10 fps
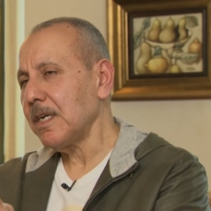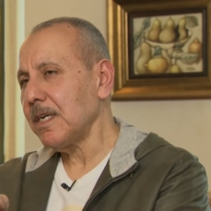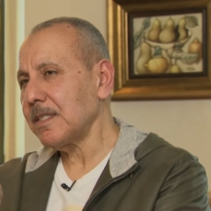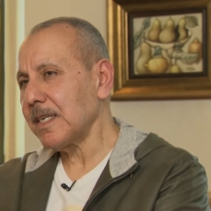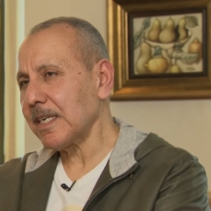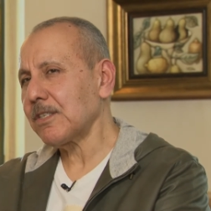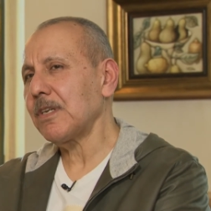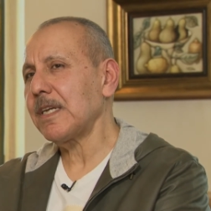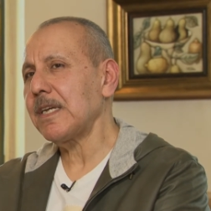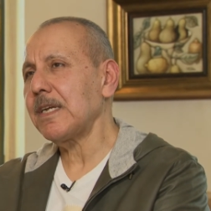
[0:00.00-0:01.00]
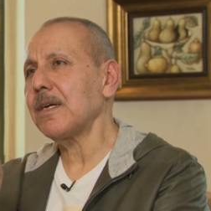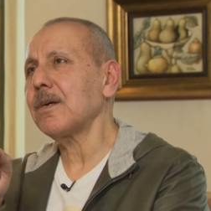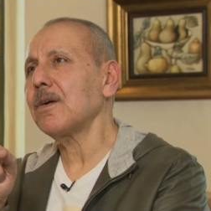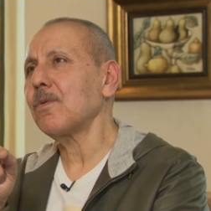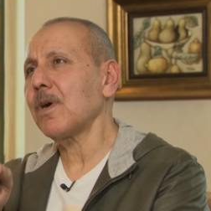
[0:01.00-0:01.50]
is actually
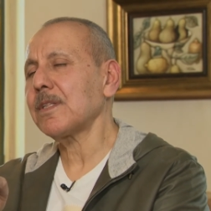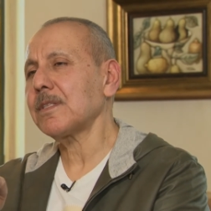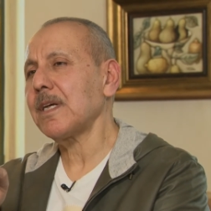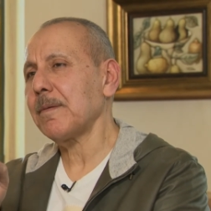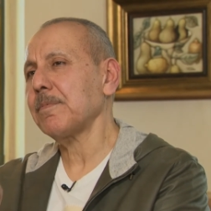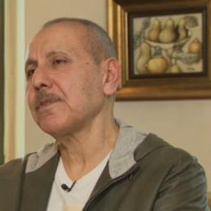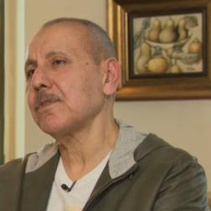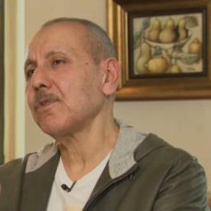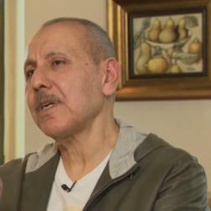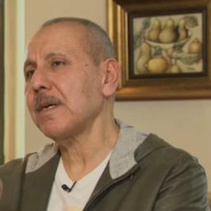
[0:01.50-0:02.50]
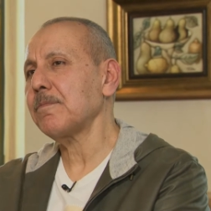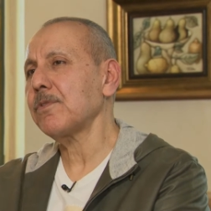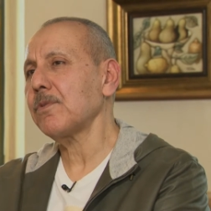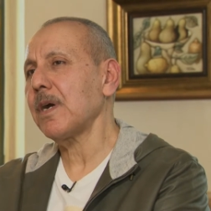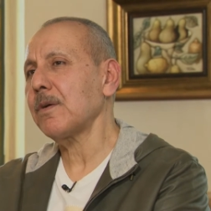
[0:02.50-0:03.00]
what happened to an
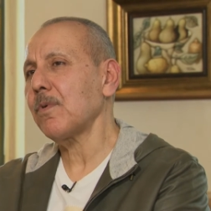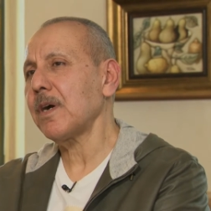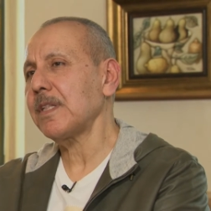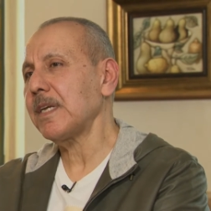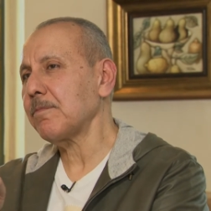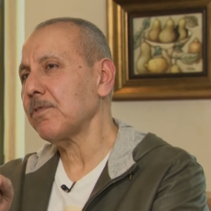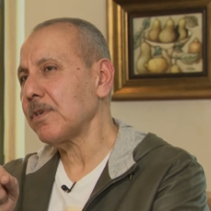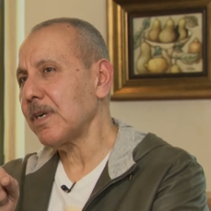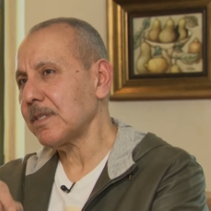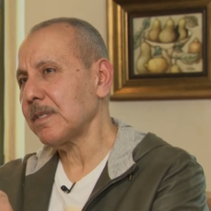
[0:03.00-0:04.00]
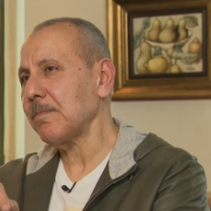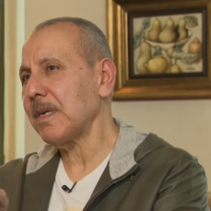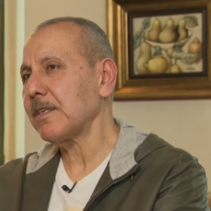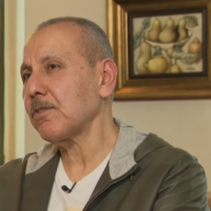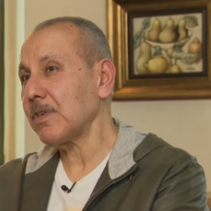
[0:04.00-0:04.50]
embryo and why the embryo does
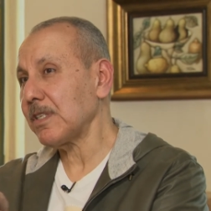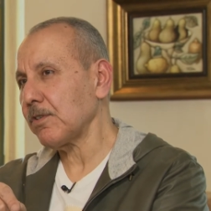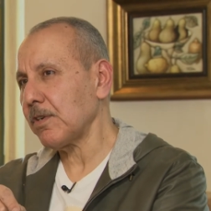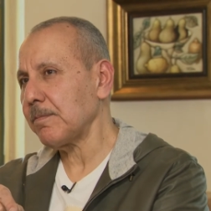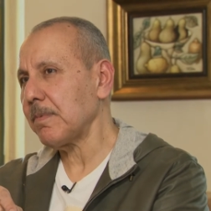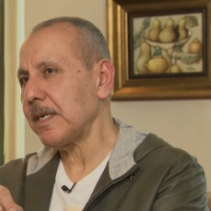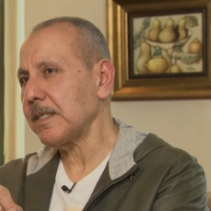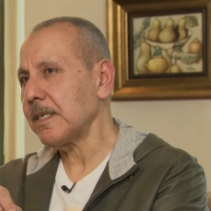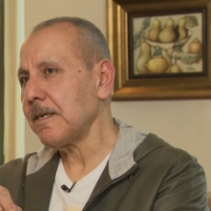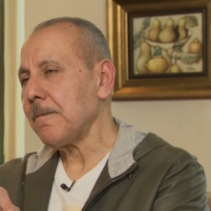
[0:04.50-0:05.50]
implant or does not implant.